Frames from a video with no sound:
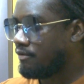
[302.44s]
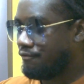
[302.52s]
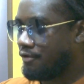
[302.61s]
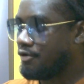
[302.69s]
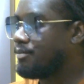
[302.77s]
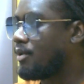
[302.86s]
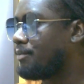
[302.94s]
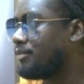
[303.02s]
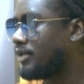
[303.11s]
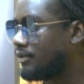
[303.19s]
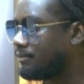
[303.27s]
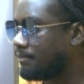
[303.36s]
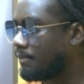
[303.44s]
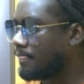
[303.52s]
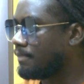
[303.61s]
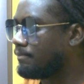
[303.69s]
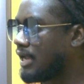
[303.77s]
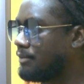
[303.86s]
very popular
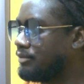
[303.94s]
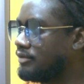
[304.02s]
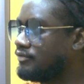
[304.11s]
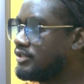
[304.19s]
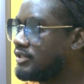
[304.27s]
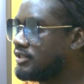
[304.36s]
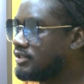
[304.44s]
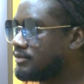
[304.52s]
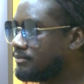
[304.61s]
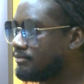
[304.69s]
hybrid vehicles.